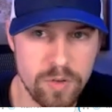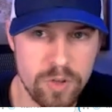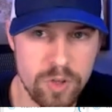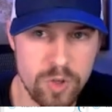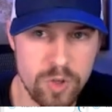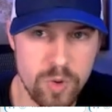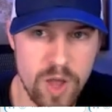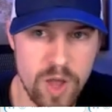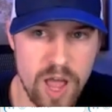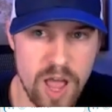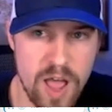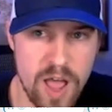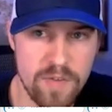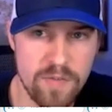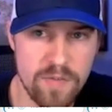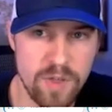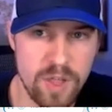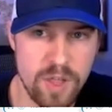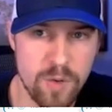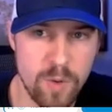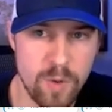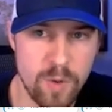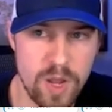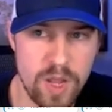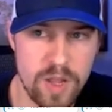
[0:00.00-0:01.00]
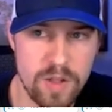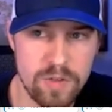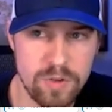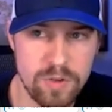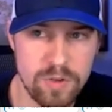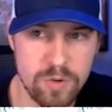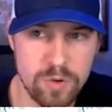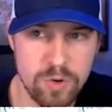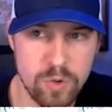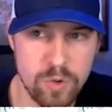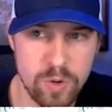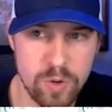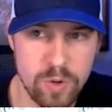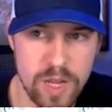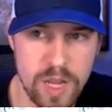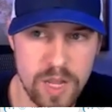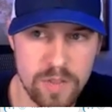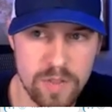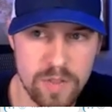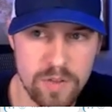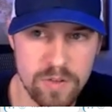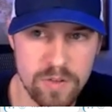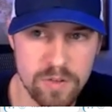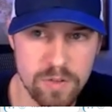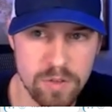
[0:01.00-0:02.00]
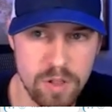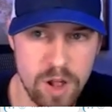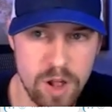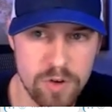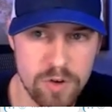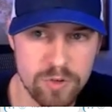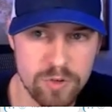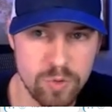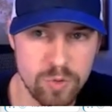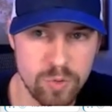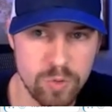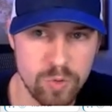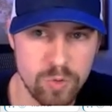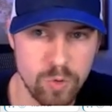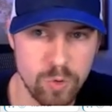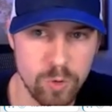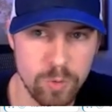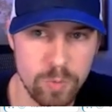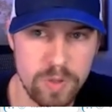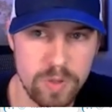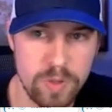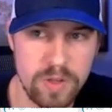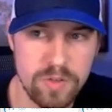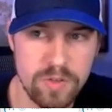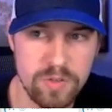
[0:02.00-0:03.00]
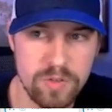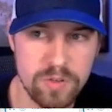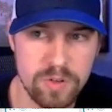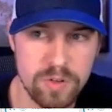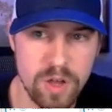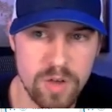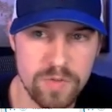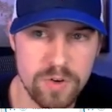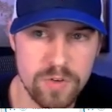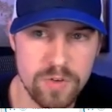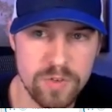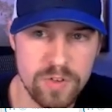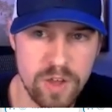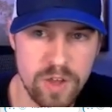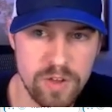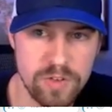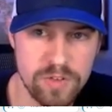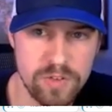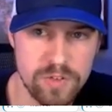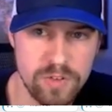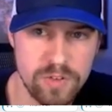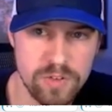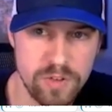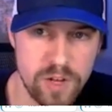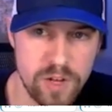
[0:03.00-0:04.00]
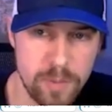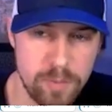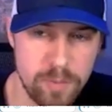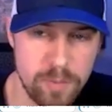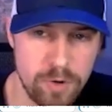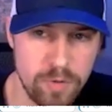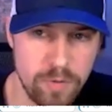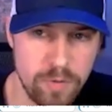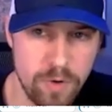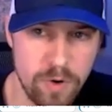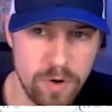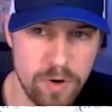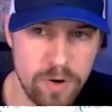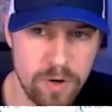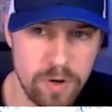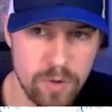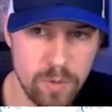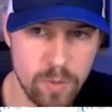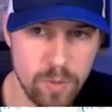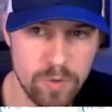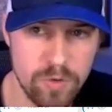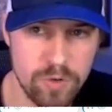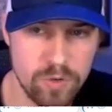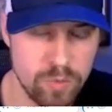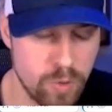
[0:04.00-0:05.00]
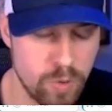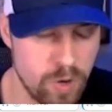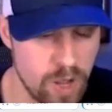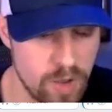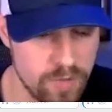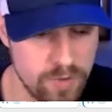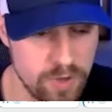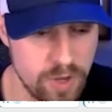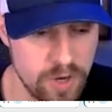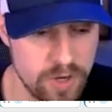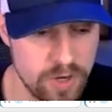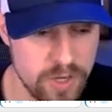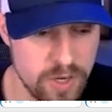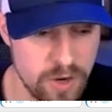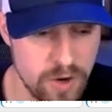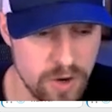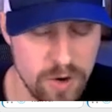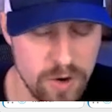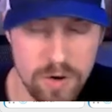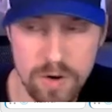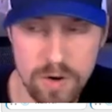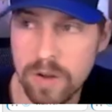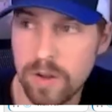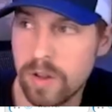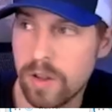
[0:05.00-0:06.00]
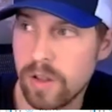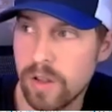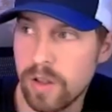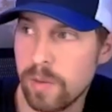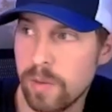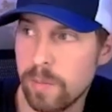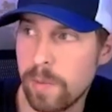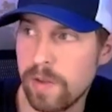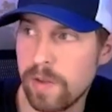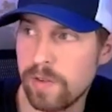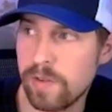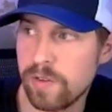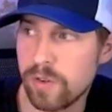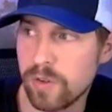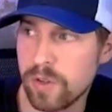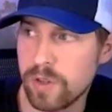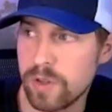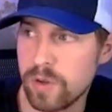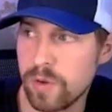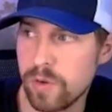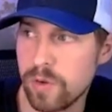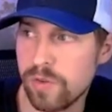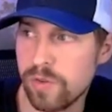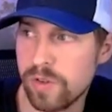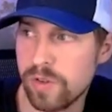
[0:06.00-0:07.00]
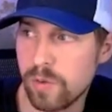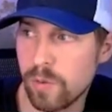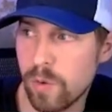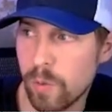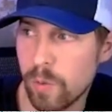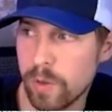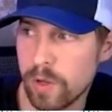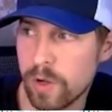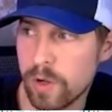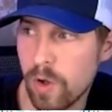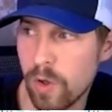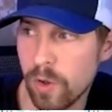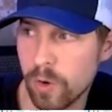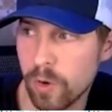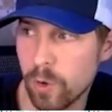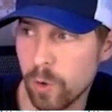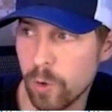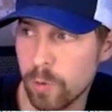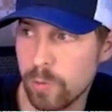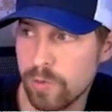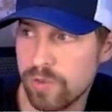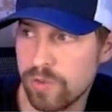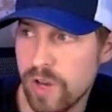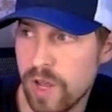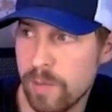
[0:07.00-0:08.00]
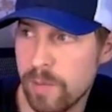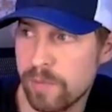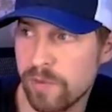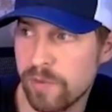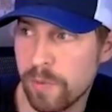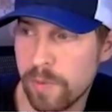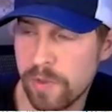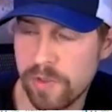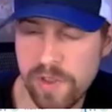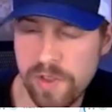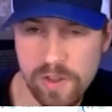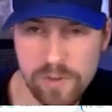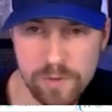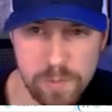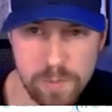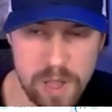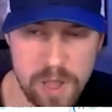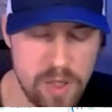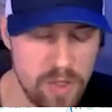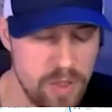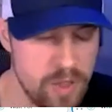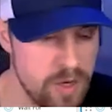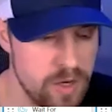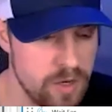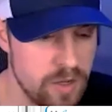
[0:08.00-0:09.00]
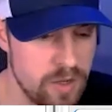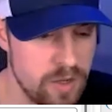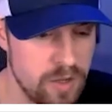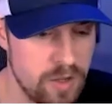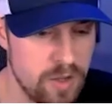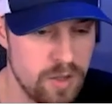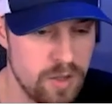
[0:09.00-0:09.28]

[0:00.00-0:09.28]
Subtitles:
you have a way to create these logical groupings of your tests inside of Provar, which is what I've done here, basically using what we call a group step from the test palette.